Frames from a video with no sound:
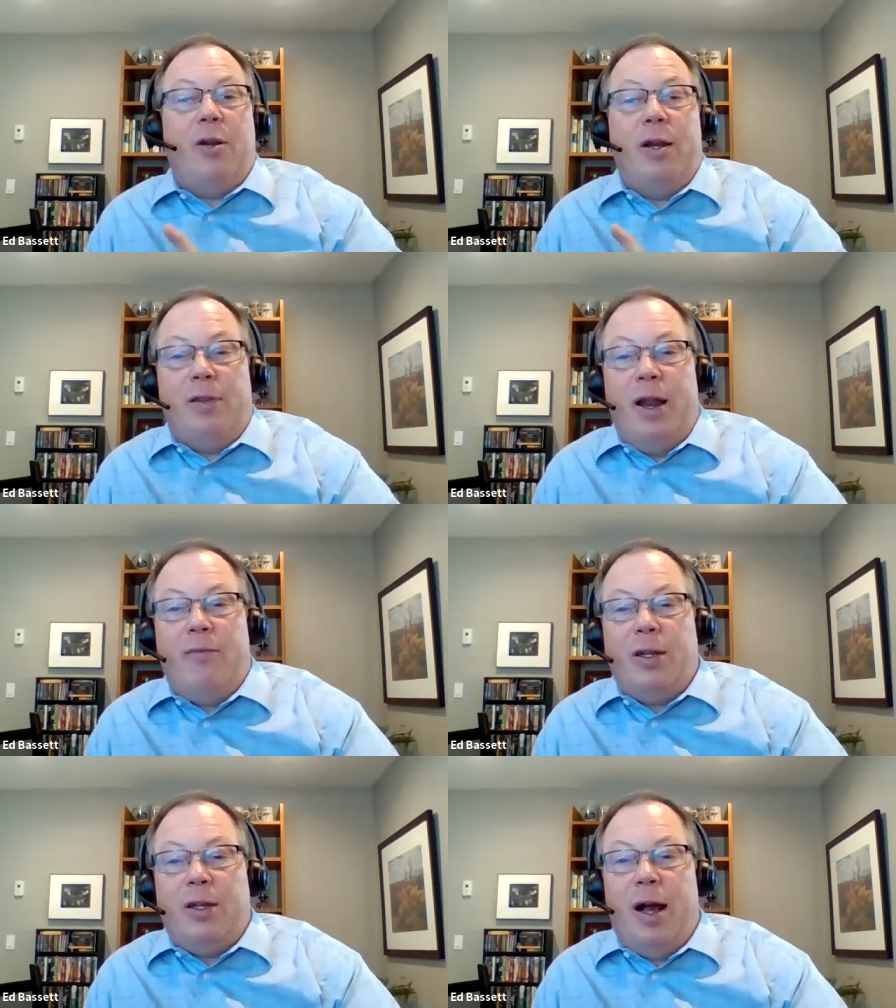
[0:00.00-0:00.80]
We're here at the end
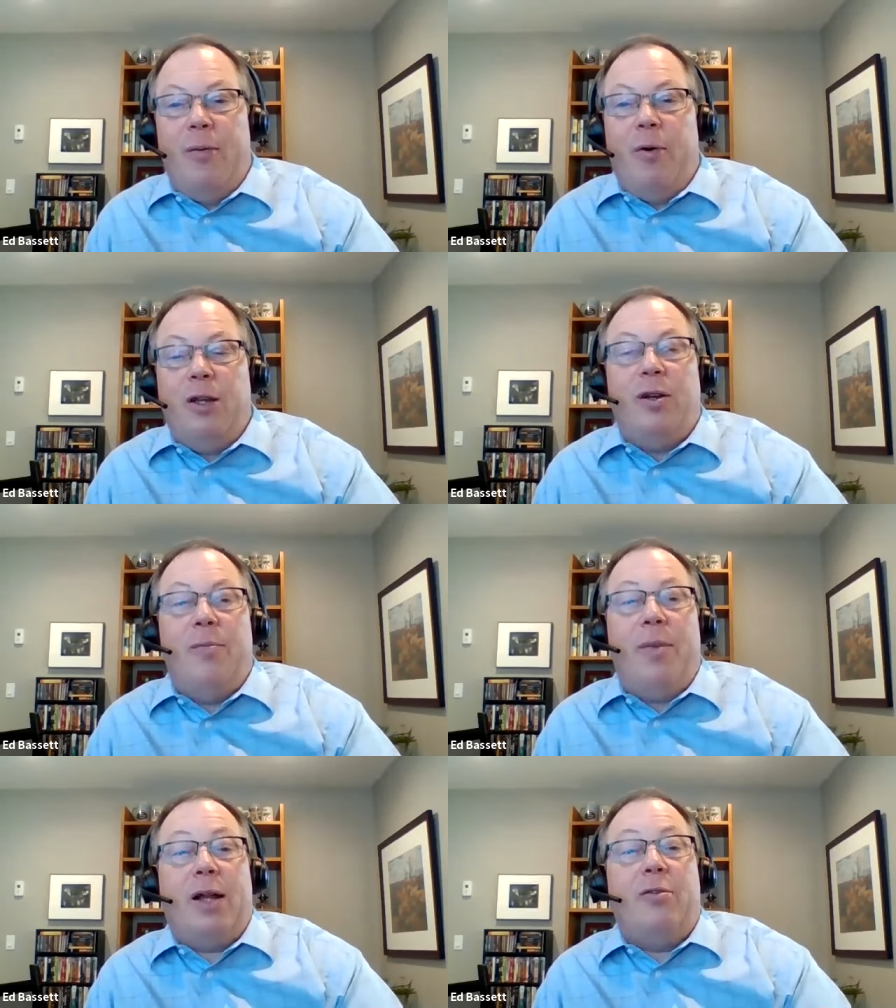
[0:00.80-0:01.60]
of our time. I want to
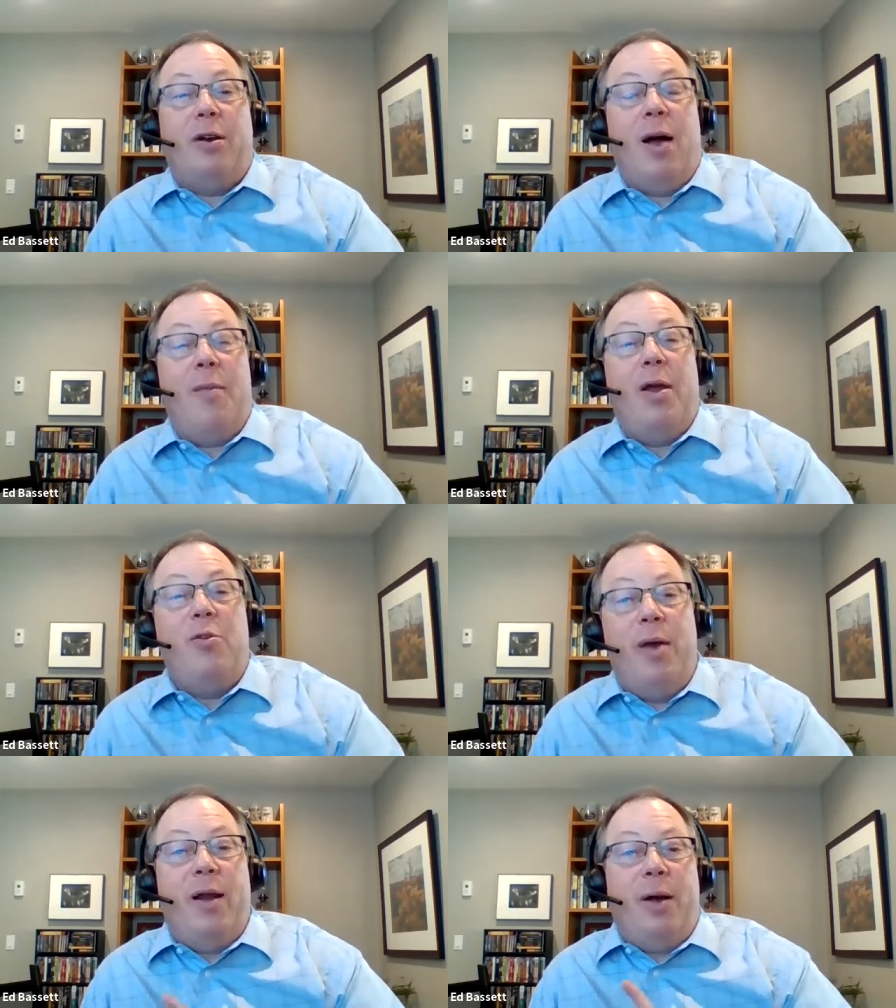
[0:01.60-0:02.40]
jump back to a comment
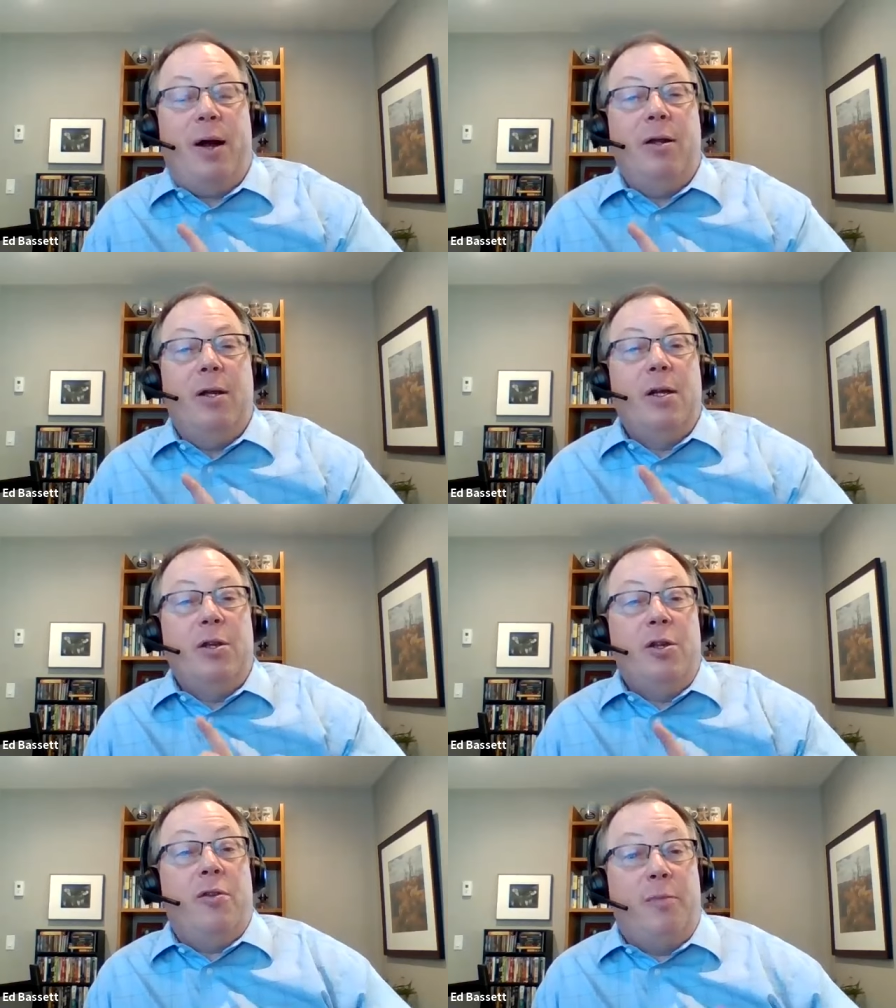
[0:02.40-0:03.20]
you made about,
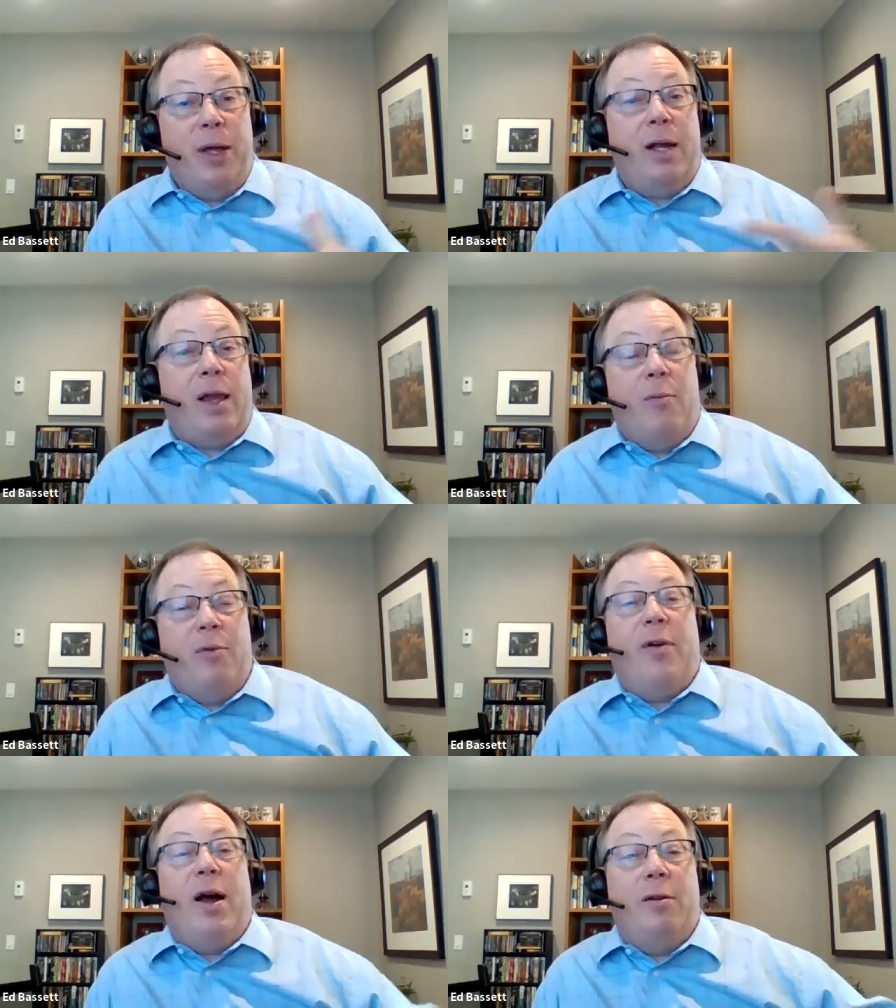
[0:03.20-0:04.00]
you know, the big cloud
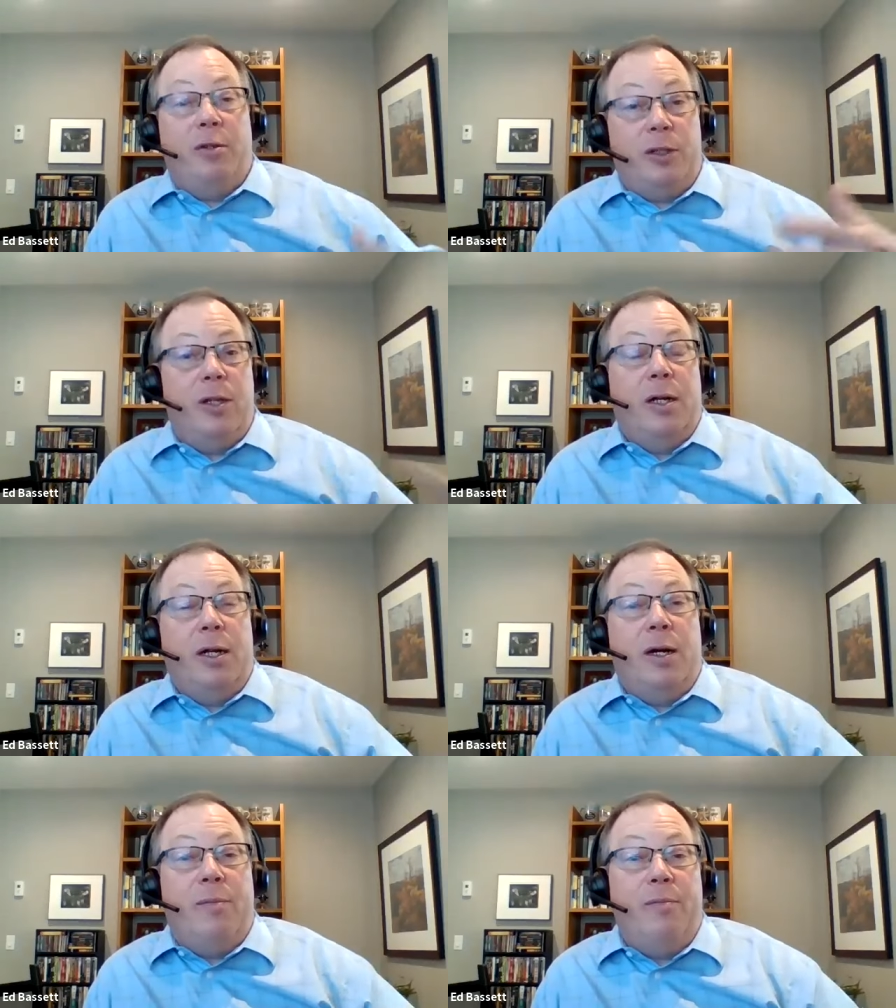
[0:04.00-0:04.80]
providers
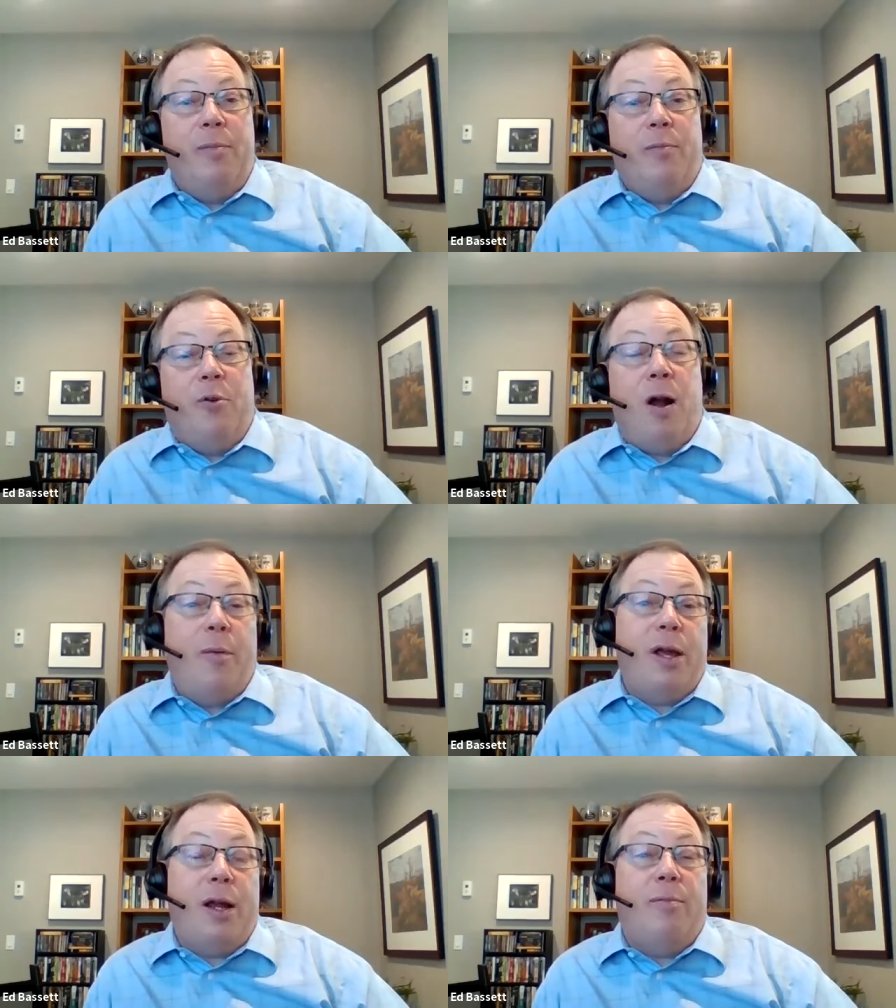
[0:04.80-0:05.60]
um,
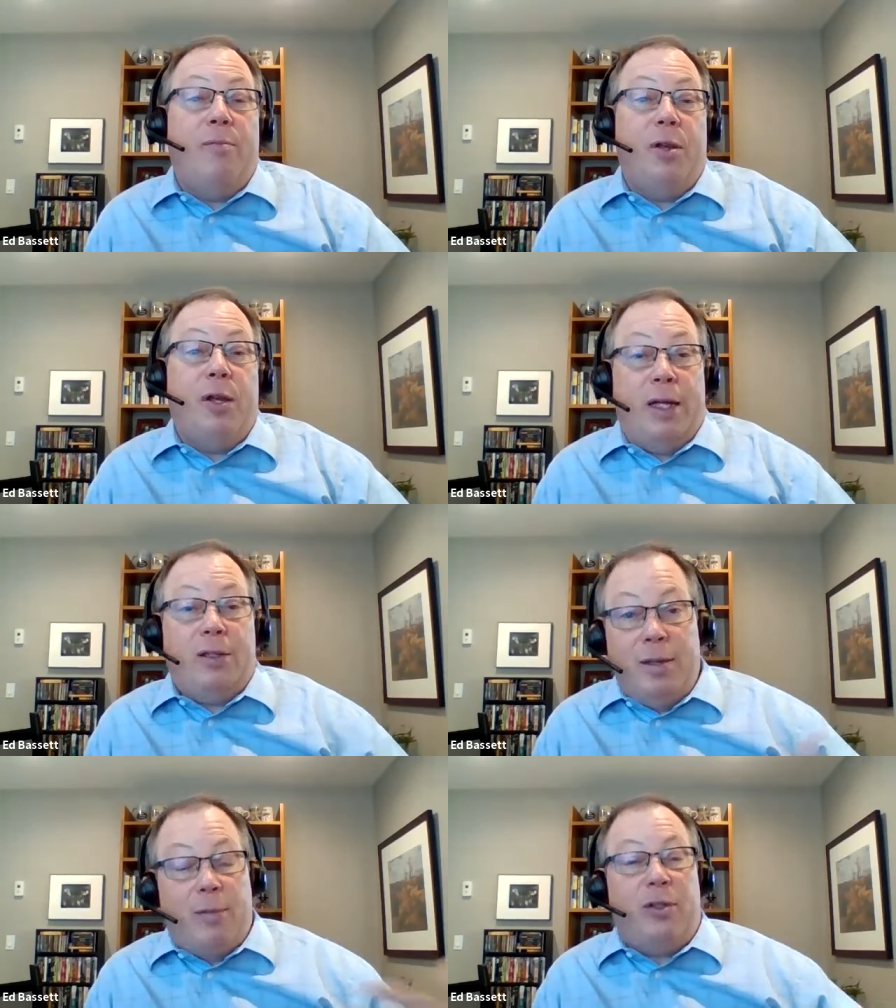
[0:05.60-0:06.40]
probably going to get
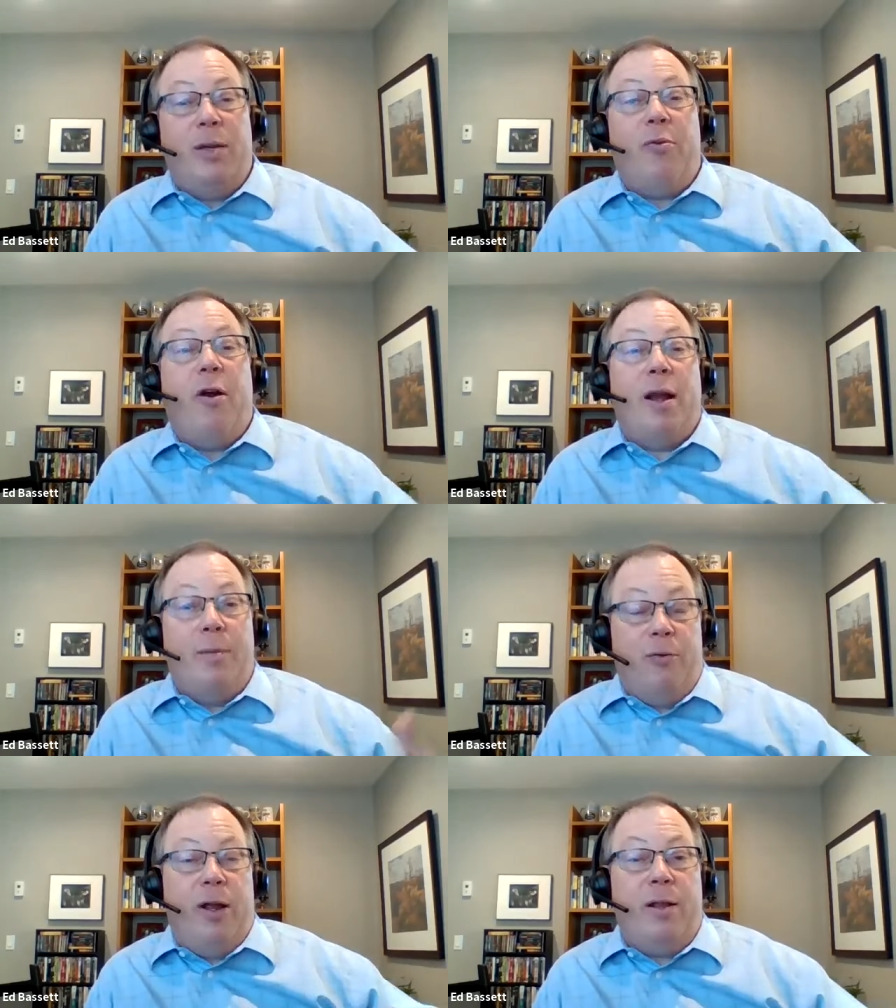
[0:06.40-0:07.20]
CMMC, probably going
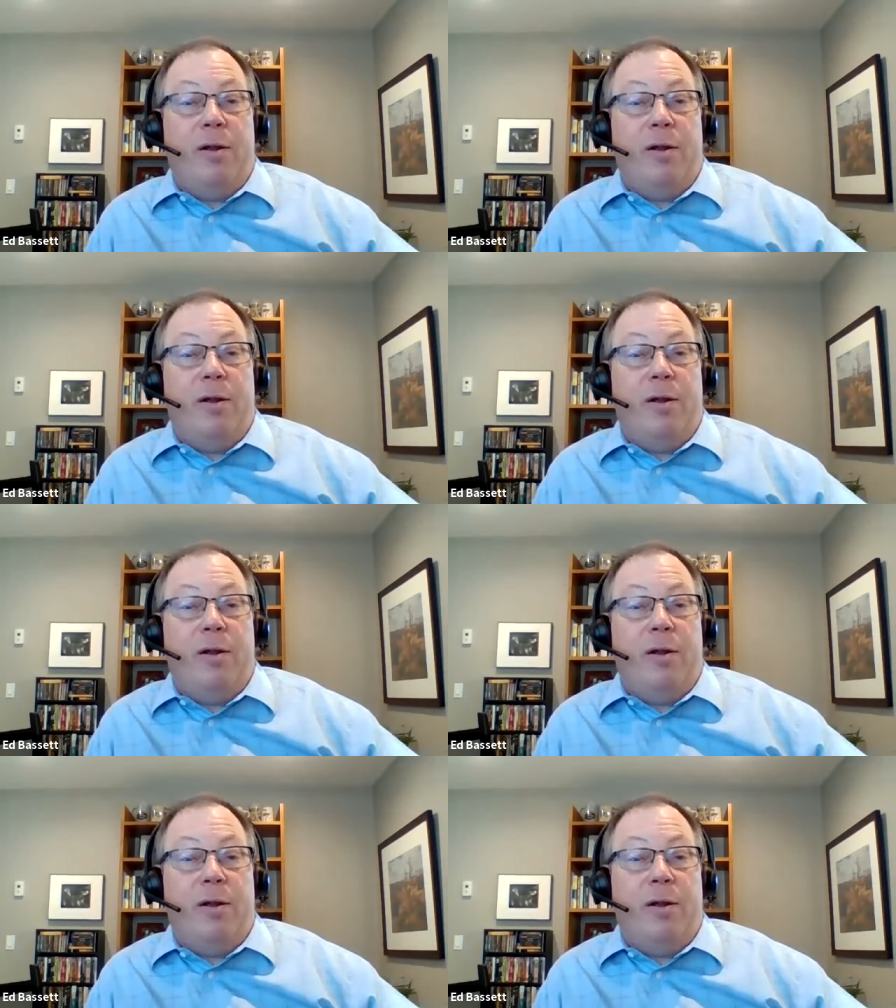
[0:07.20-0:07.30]
to bring